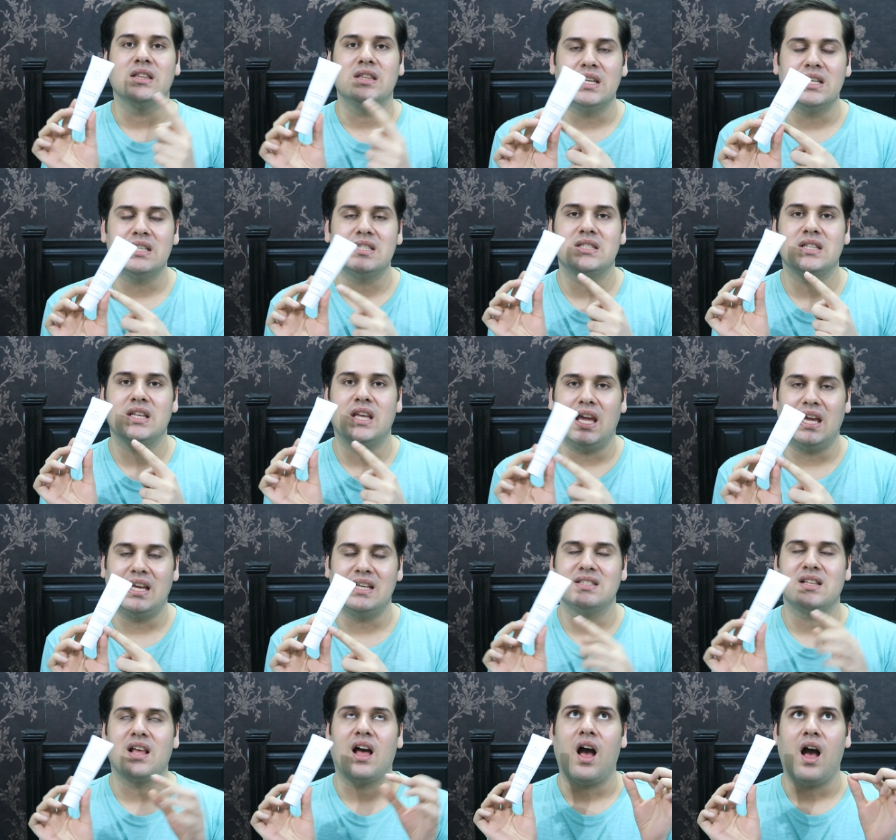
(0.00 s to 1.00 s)
This
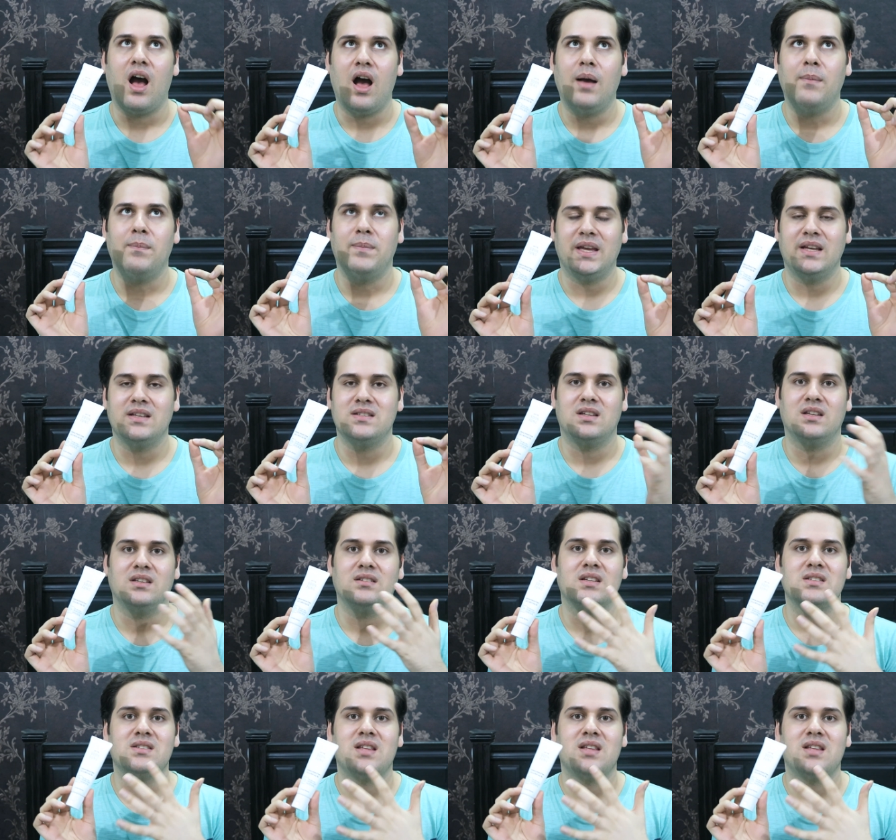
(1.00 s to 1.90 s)
is amazing.